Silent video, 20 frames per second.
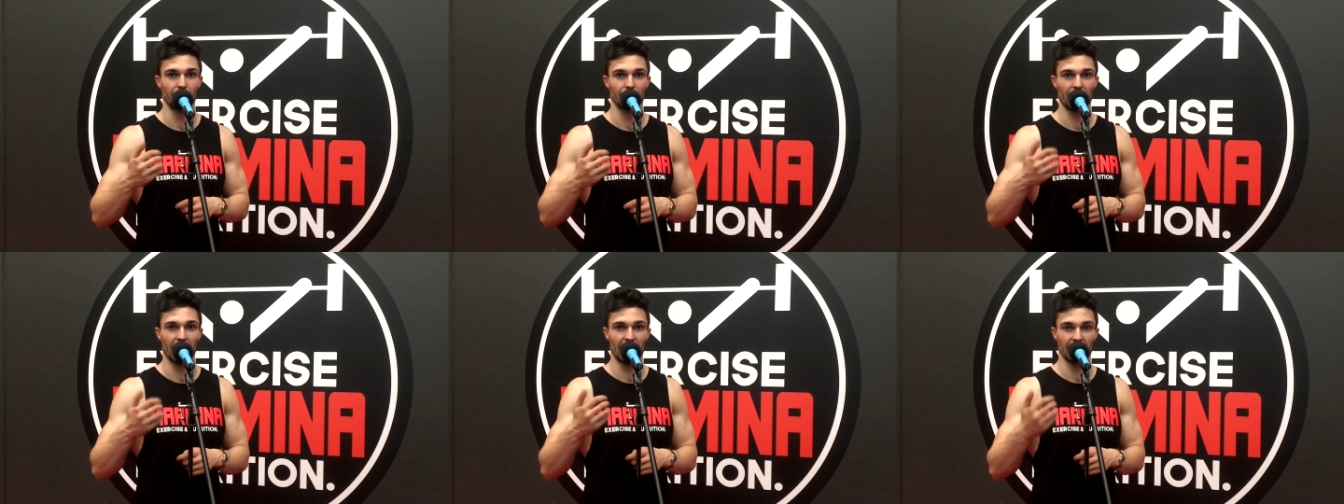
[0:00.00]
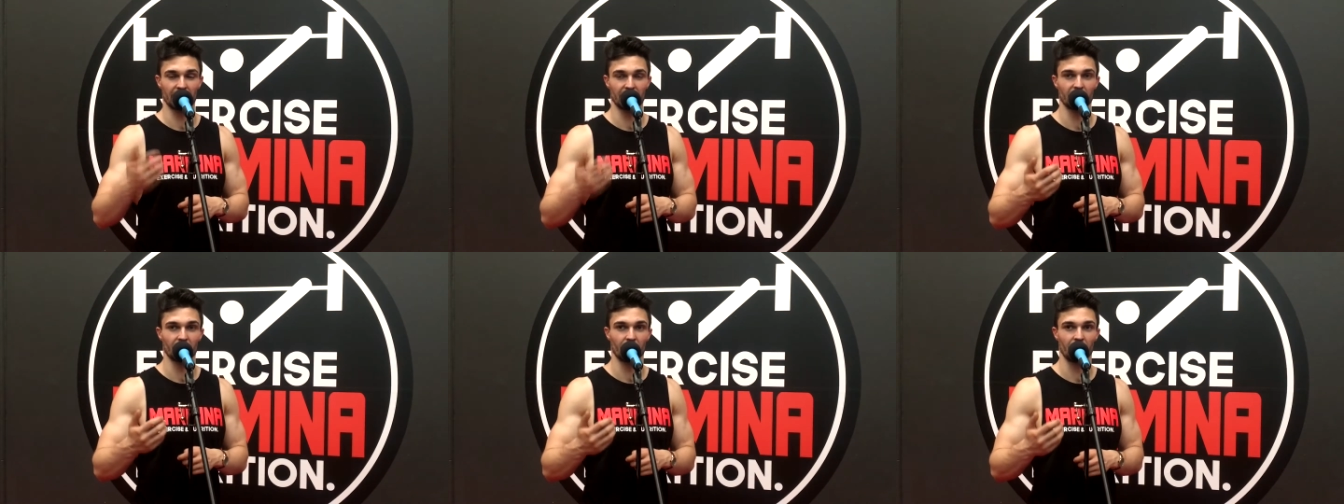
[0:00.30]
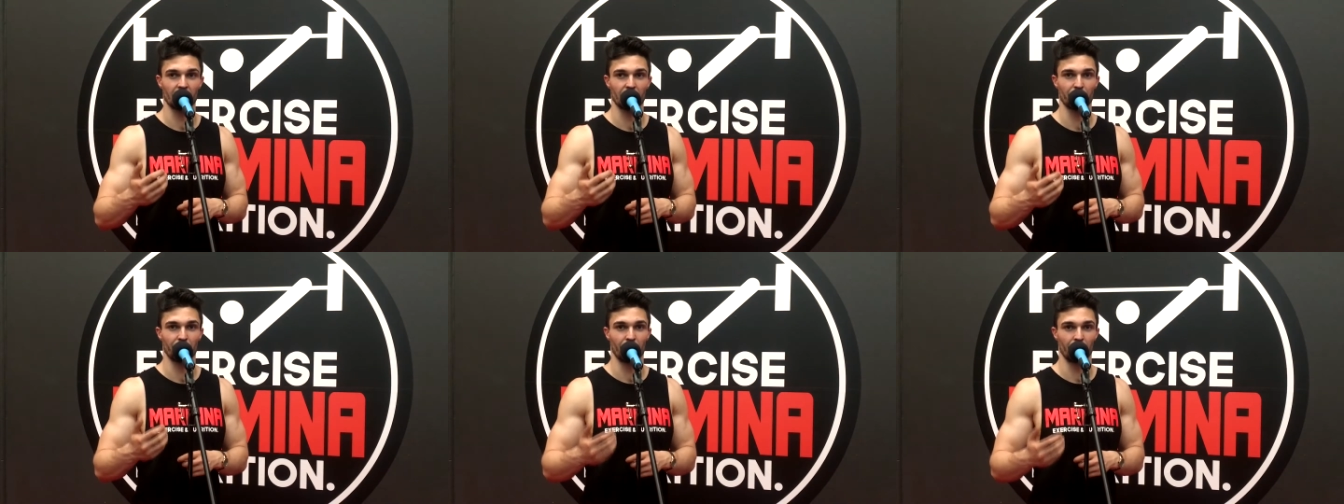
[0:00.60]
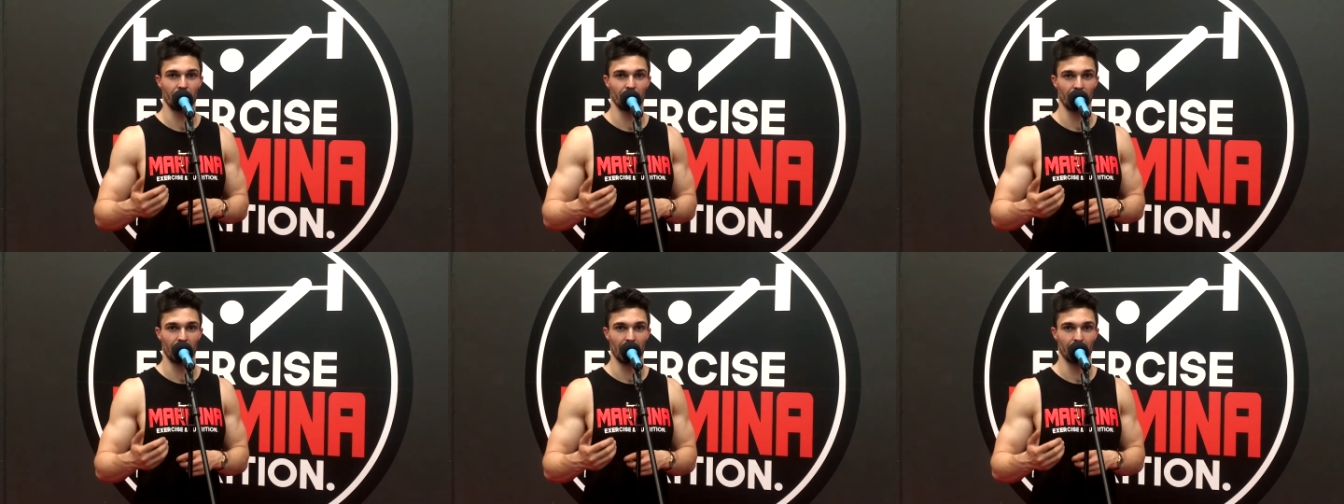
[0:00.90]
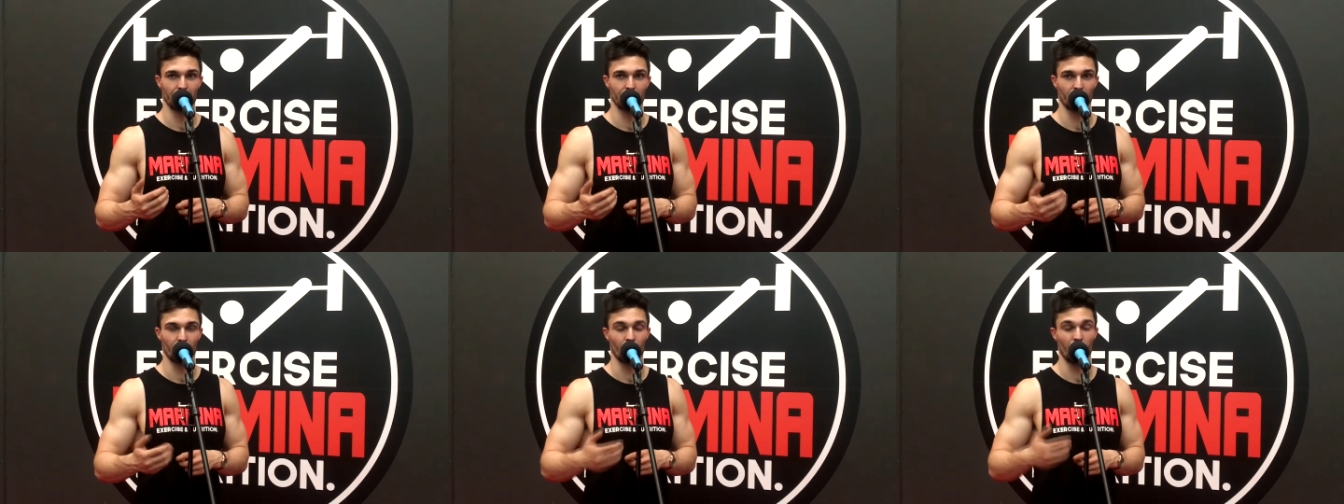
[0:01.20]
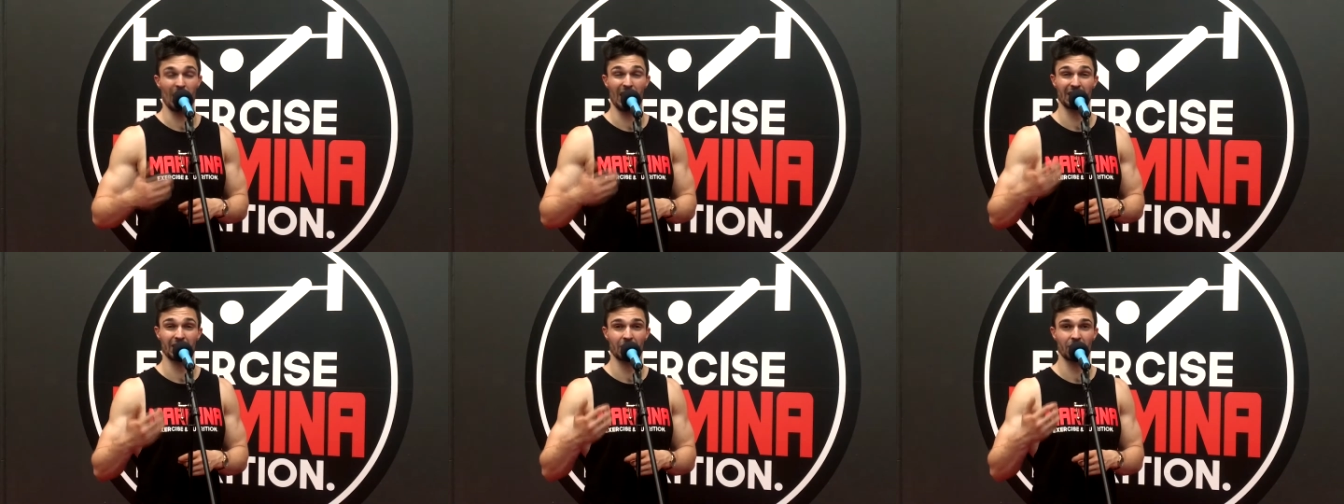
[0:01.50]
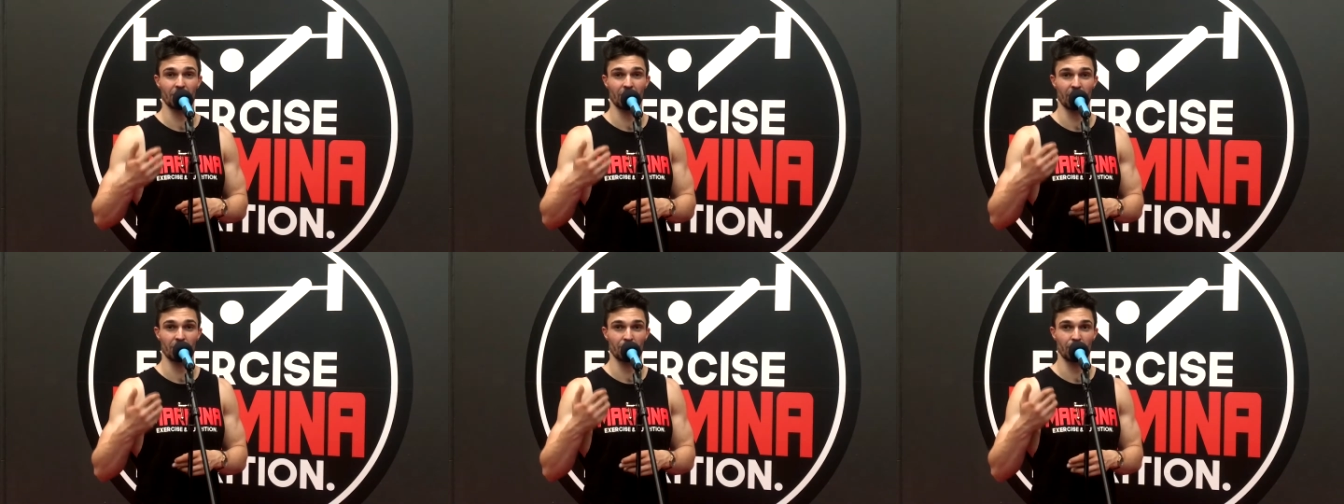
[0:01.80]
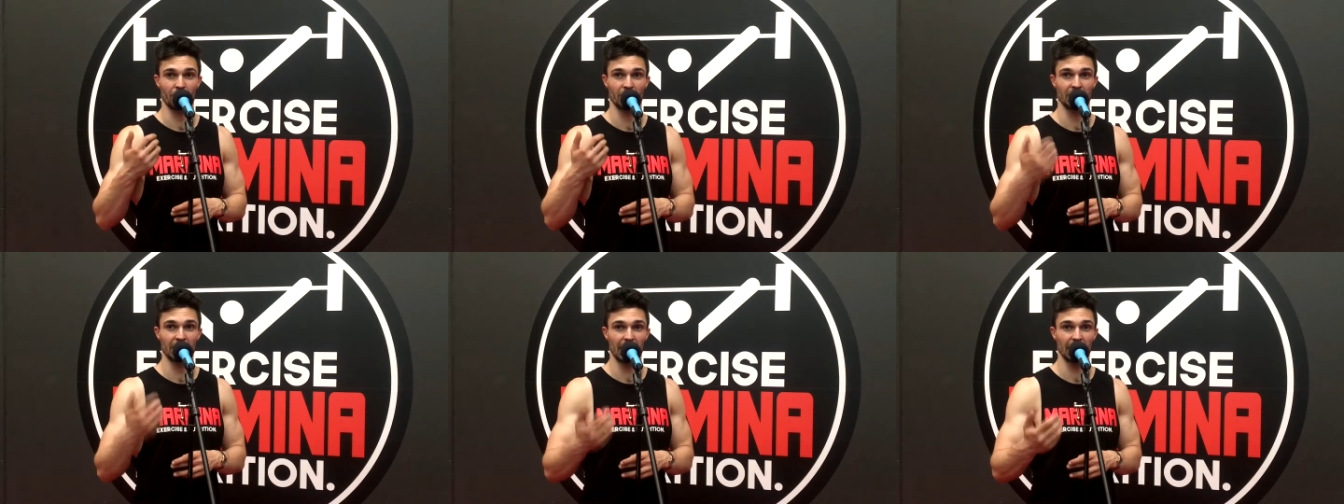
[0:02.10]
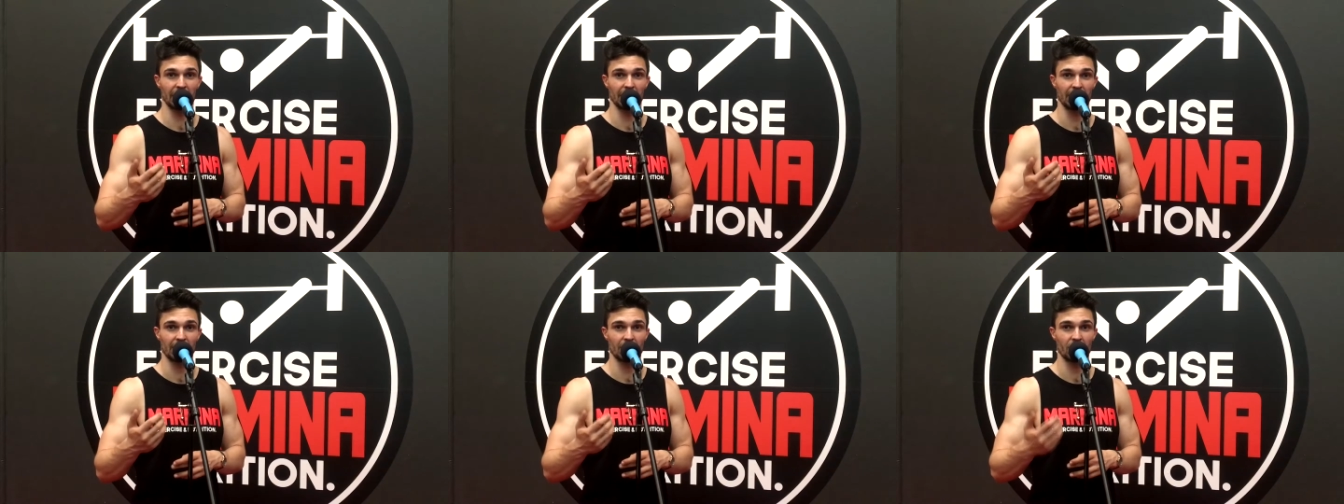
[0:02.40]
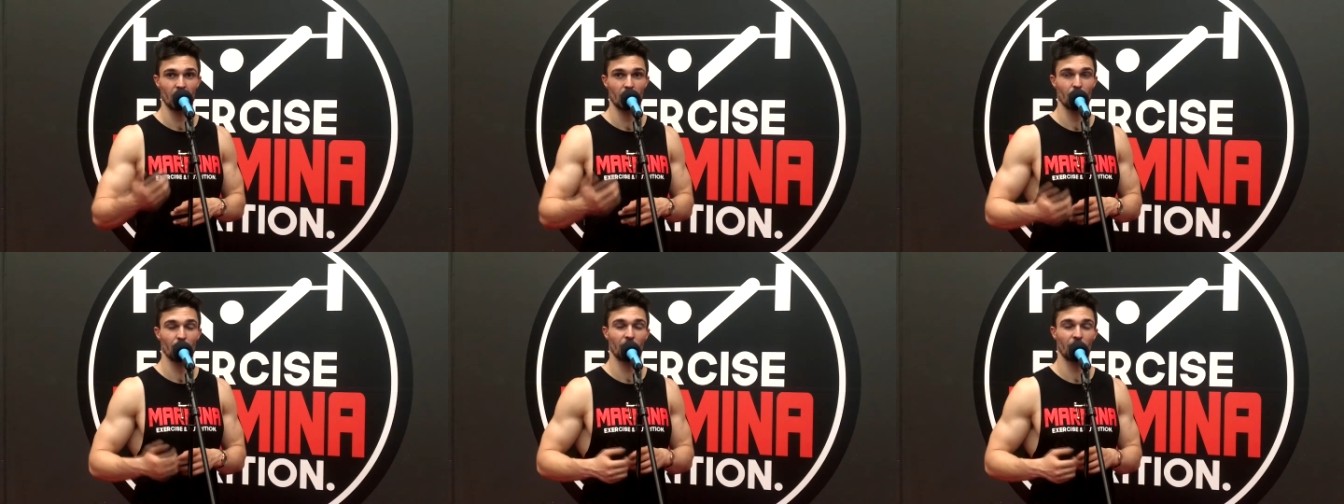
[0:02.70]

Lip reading: exercise programs or exercise modalities,